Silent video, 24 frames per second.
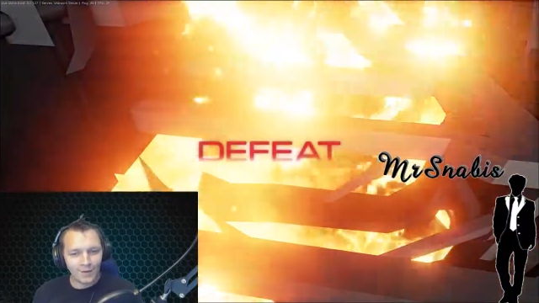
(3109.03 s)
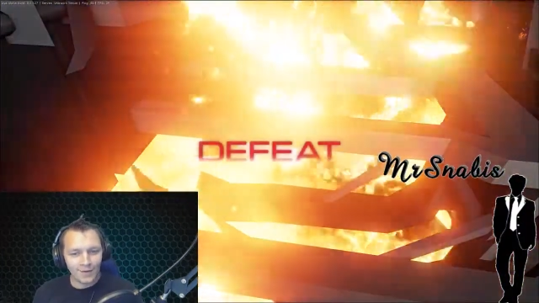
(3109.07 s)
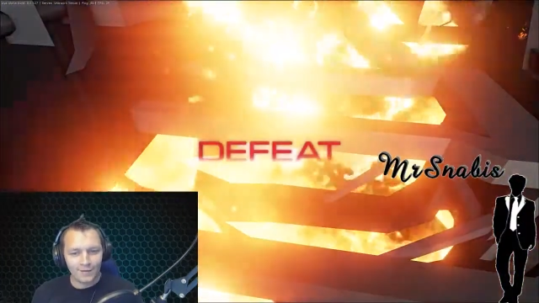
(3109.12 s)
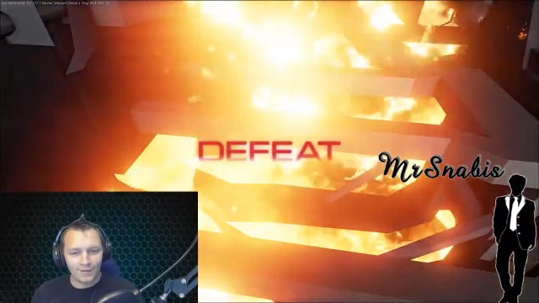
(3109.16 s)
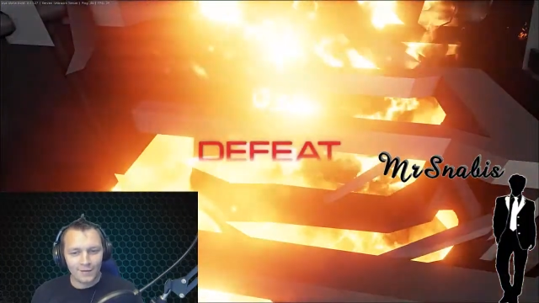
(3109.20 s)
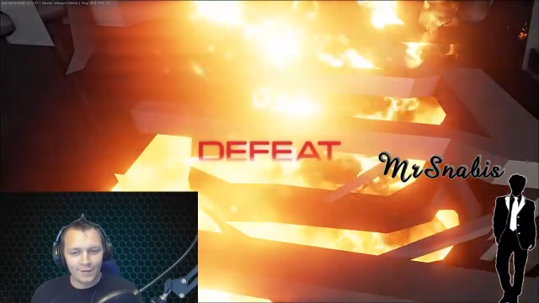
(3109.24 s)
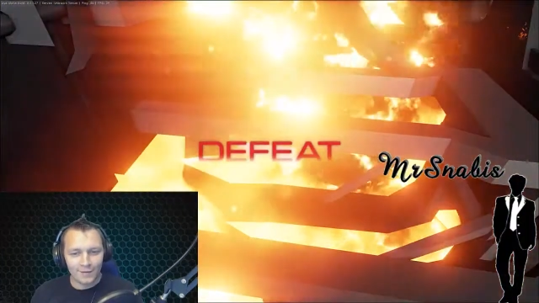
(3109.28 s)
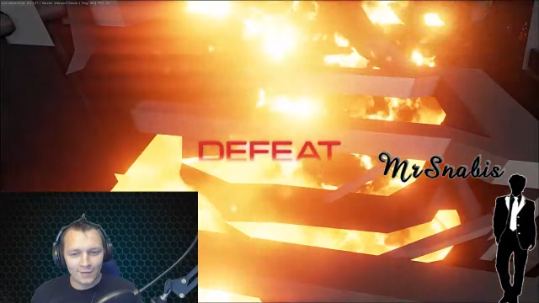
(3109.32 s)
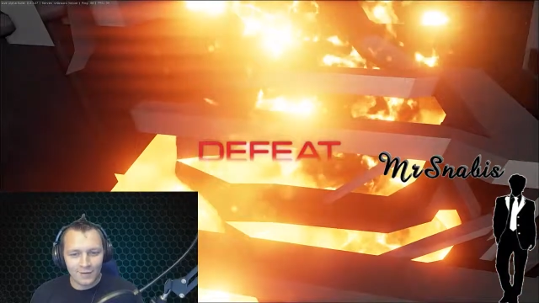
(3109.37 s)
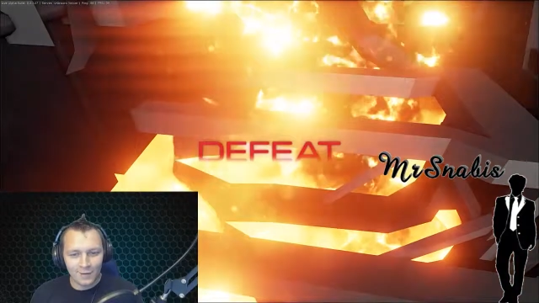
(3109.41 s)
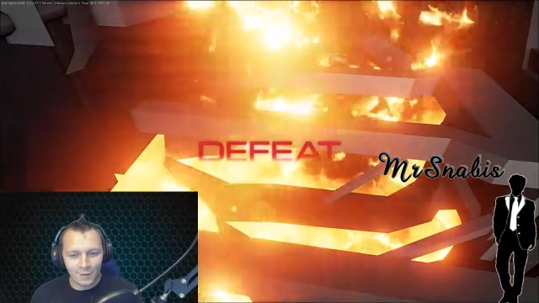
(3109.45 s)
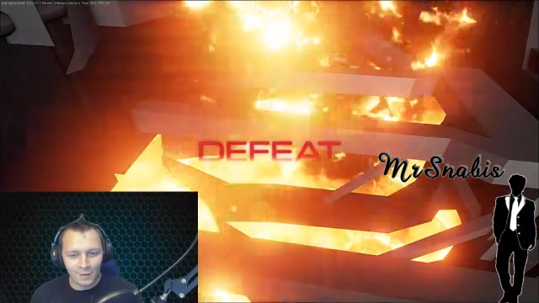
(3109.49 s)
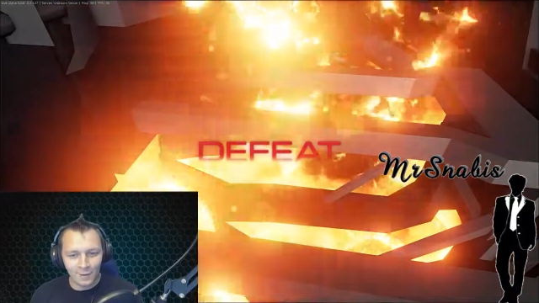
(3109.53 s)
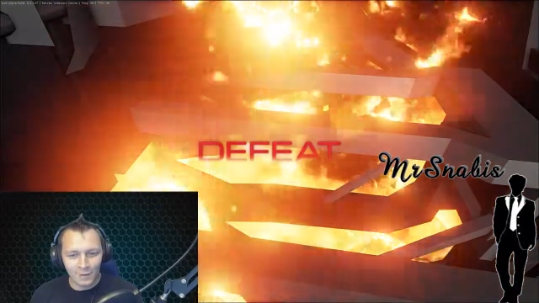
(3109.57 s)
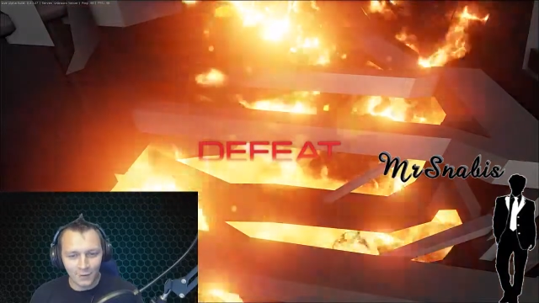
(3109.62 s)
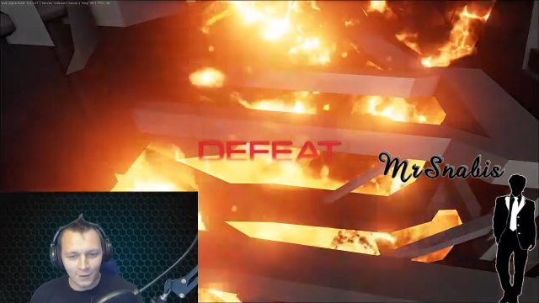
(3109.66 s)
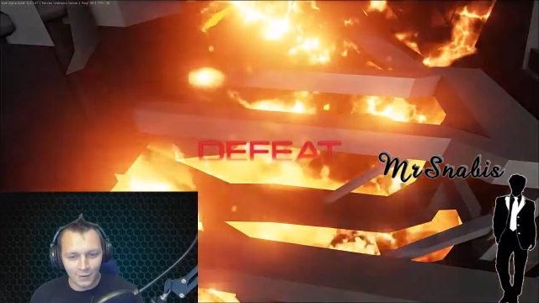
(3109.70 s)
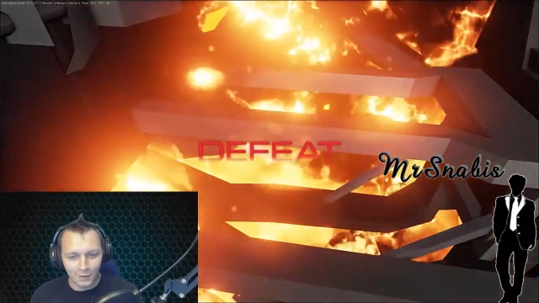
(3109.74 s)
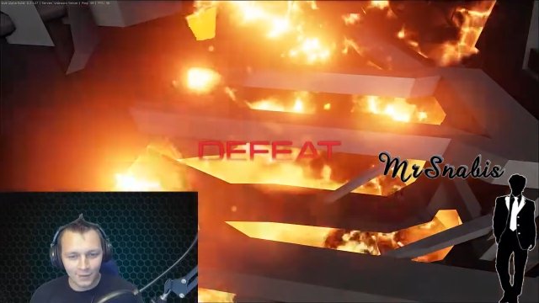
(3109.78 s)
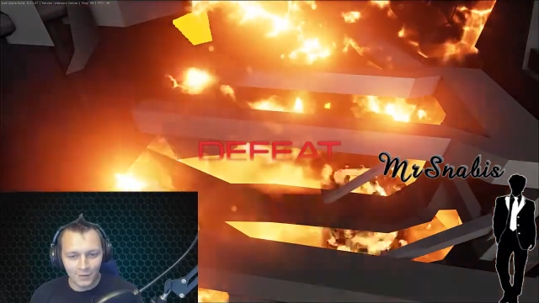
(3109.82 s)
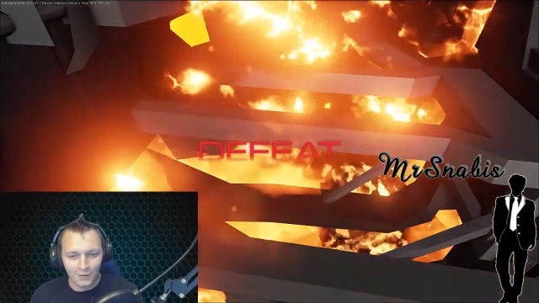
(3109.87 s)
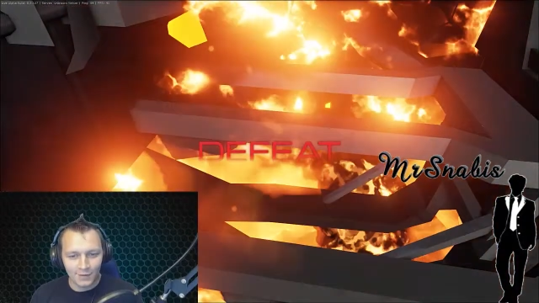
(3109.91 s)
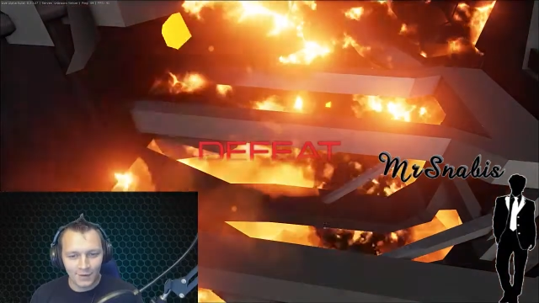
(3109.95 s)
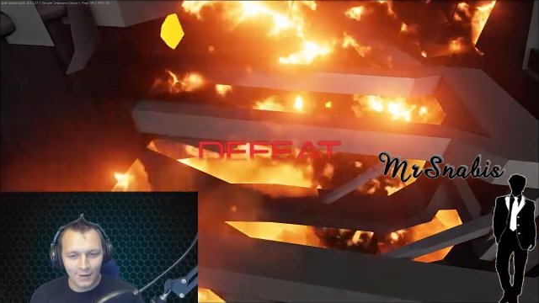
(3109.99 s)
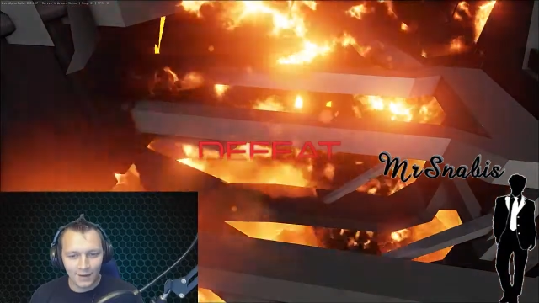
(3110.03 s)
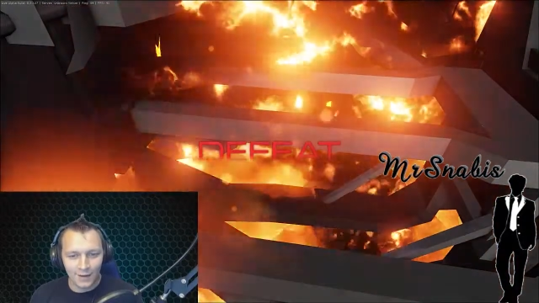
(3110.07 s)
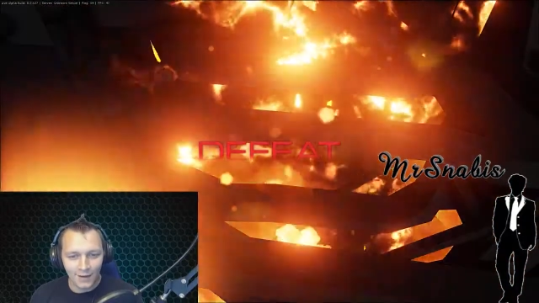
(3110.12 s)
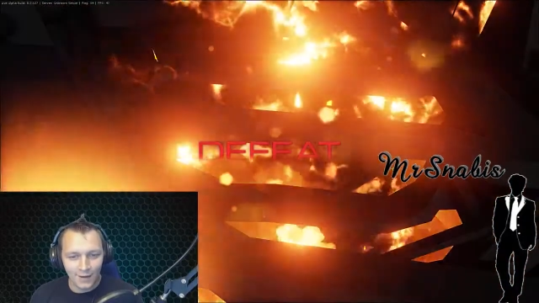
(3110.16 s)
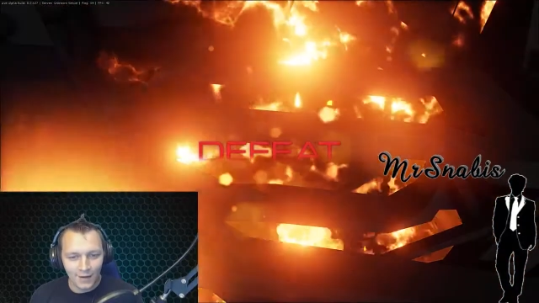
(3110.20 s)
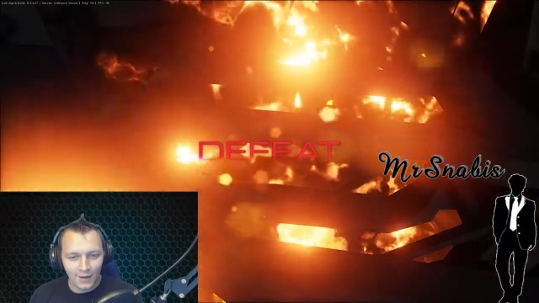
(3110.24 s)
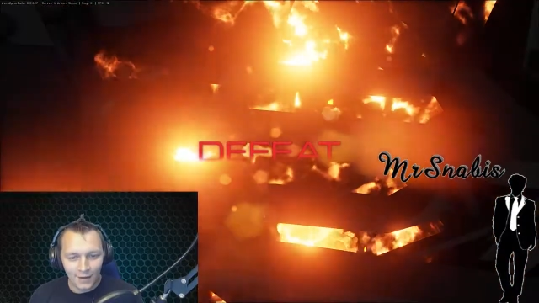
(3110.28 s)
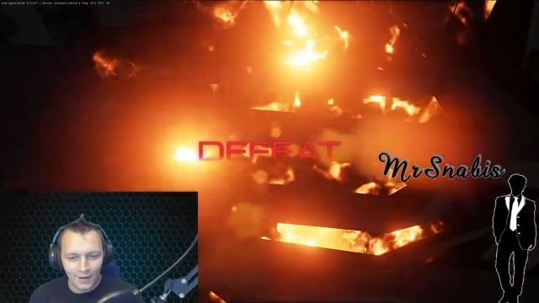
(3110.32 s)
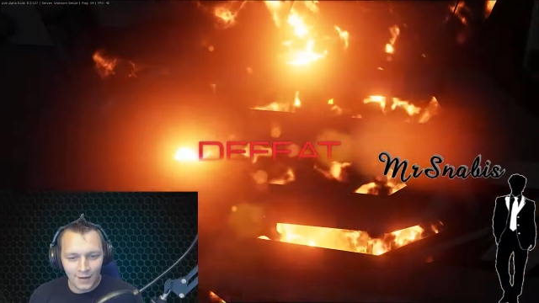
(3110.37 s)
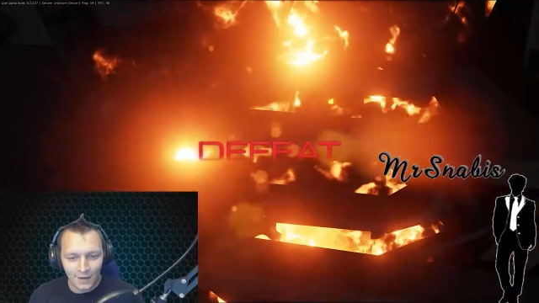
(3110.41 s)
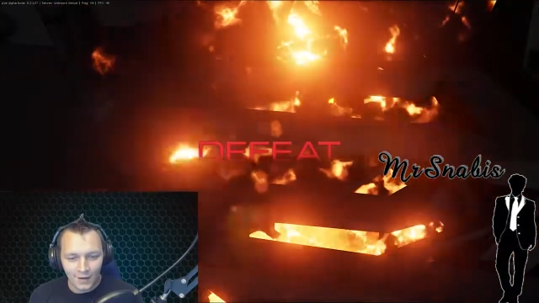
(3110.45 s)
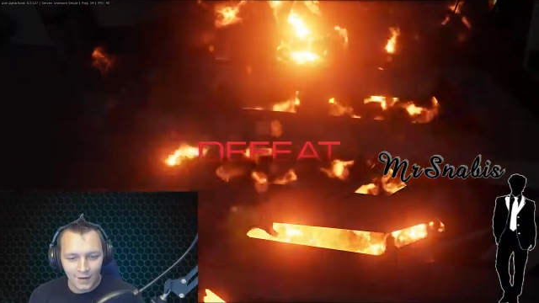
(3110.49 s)
It's just a cult.
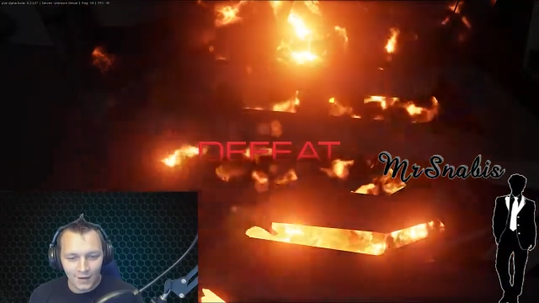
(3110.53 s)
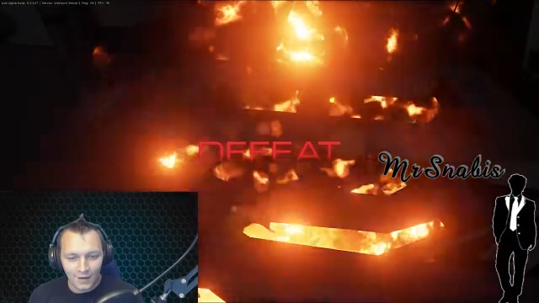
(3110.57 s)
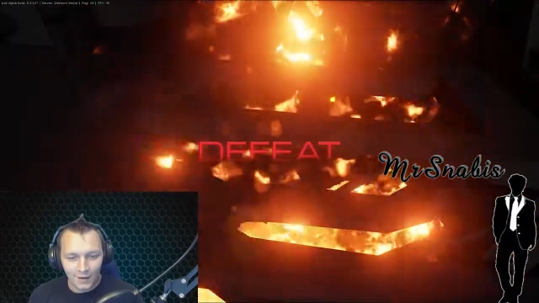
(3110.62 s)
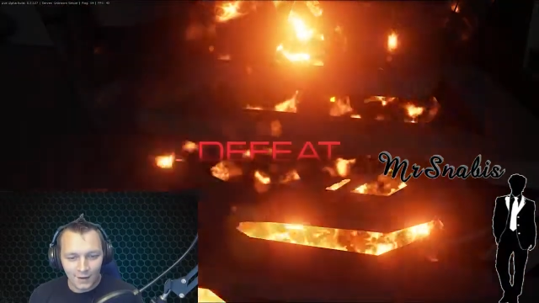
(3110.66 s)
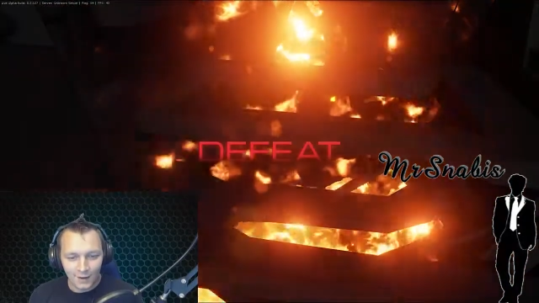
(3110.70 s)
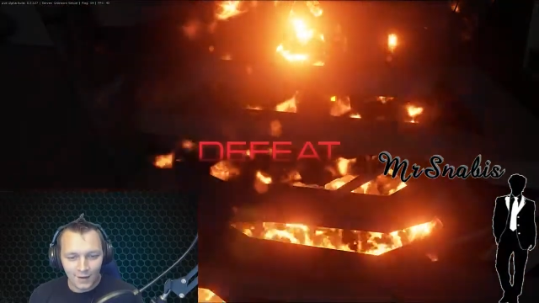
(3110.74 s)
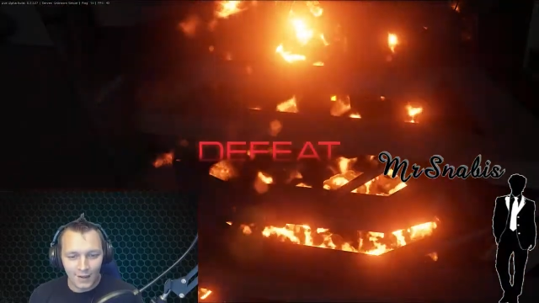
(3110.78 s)
You